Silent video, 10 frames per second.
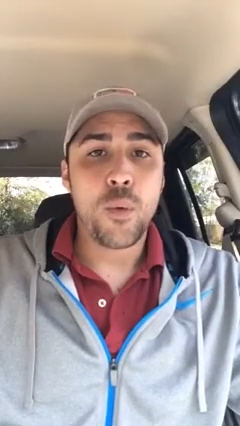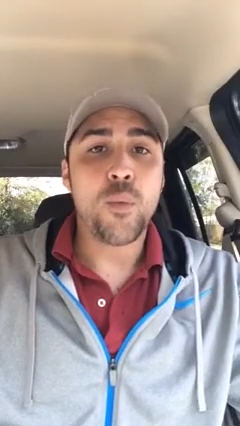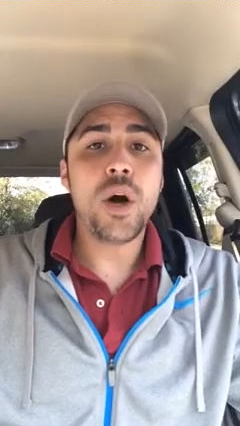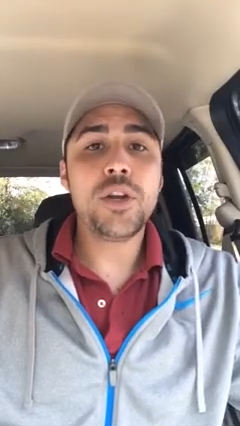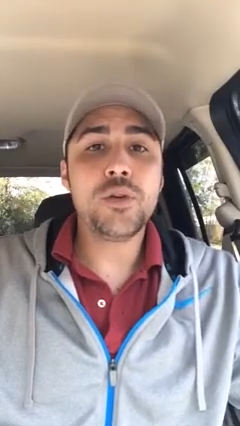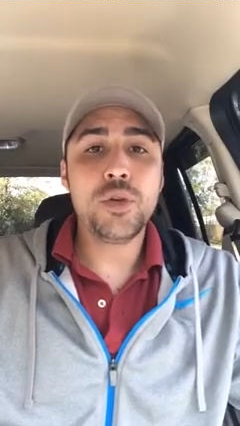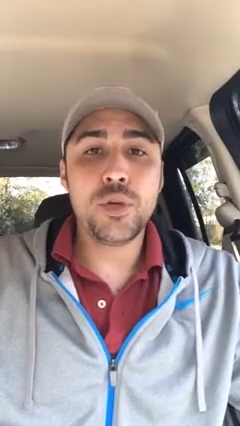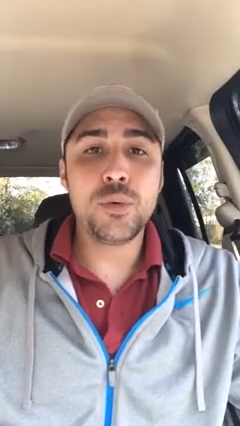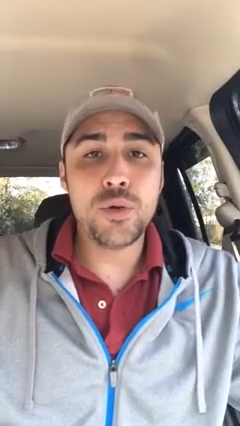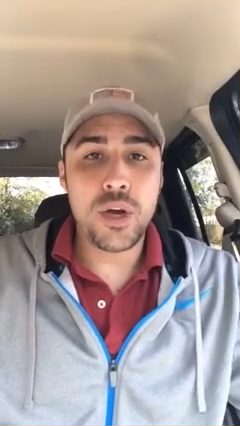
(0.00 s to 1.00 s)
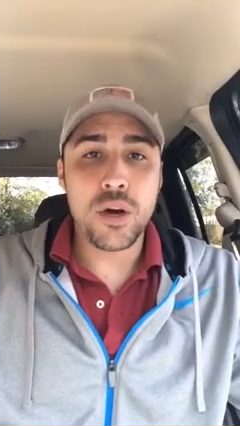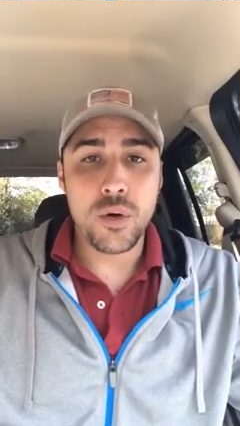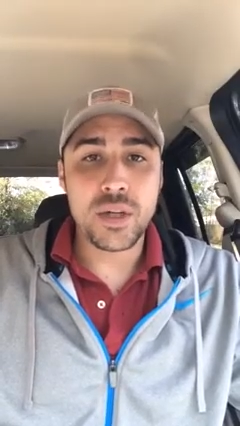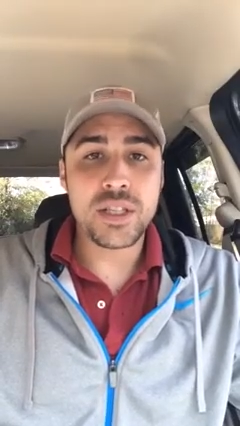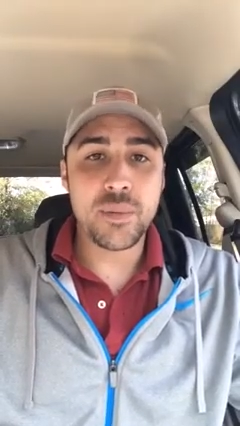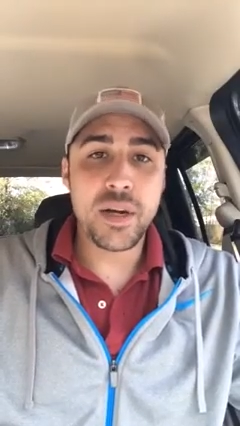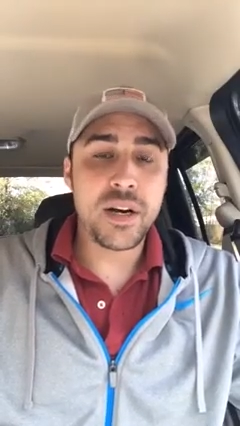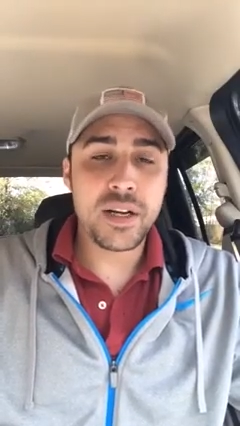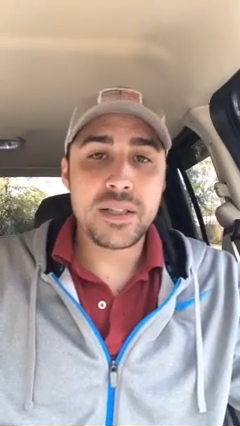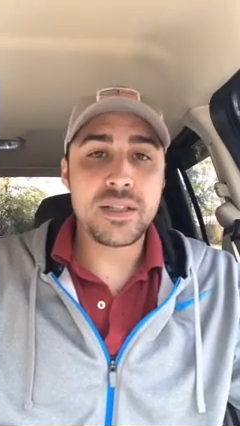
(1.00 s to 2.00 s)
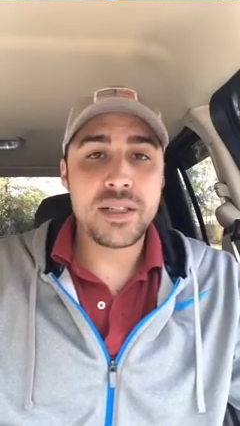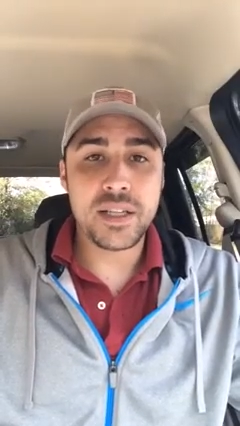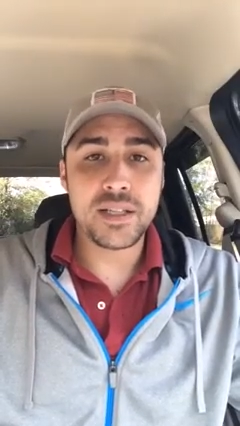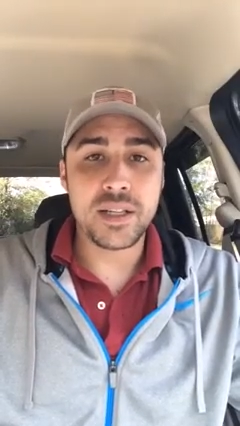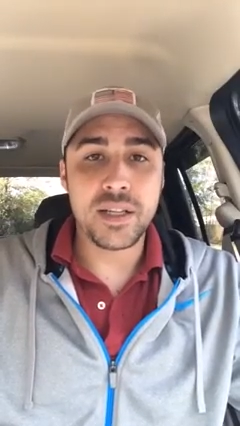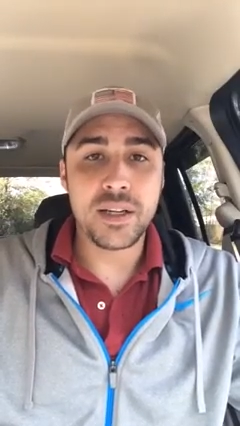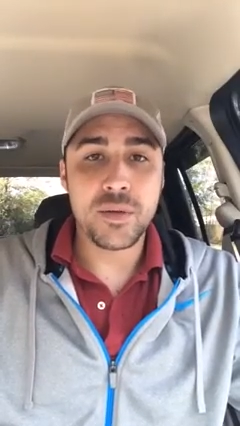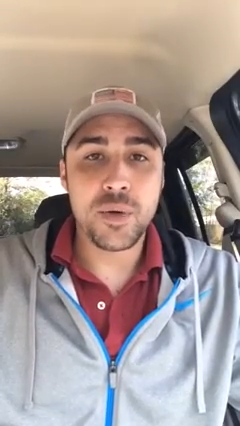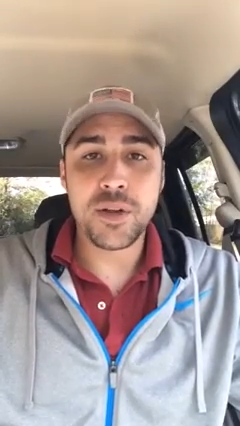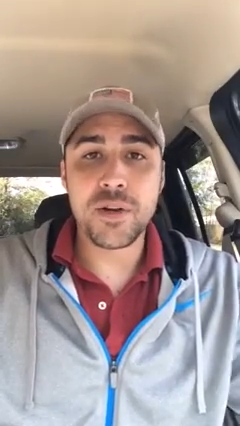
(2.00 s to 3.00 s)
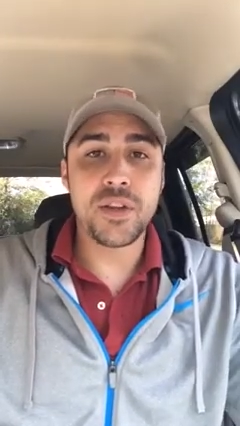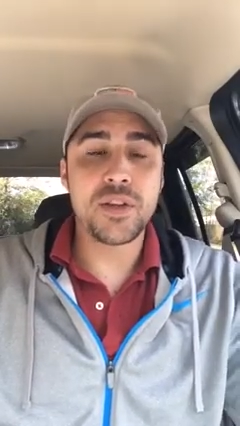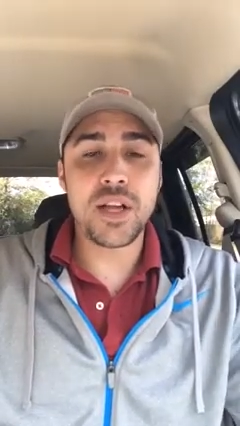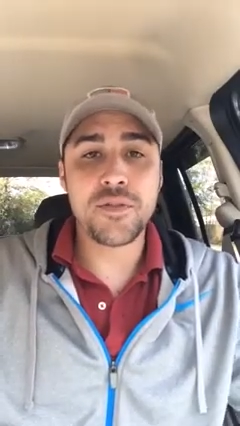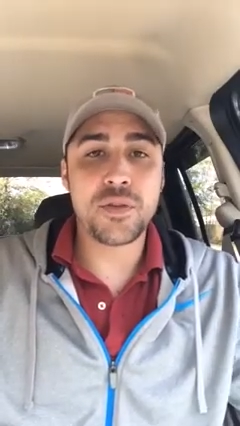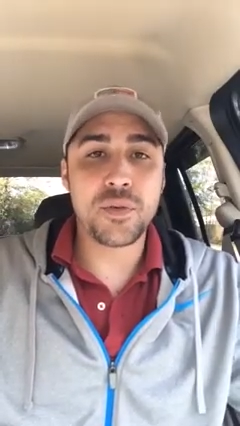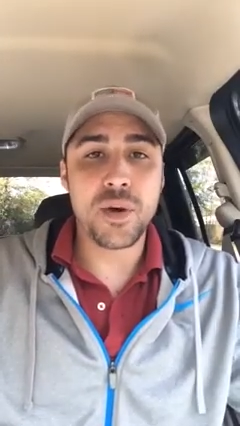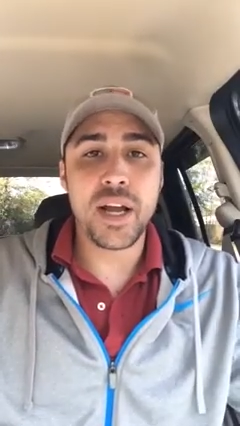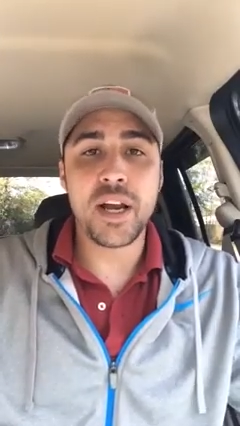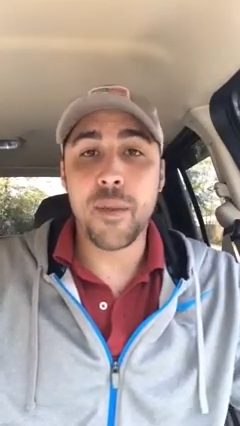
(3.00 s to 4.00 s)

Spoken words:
What do you know as an American citizen, whether you're on the left or the right,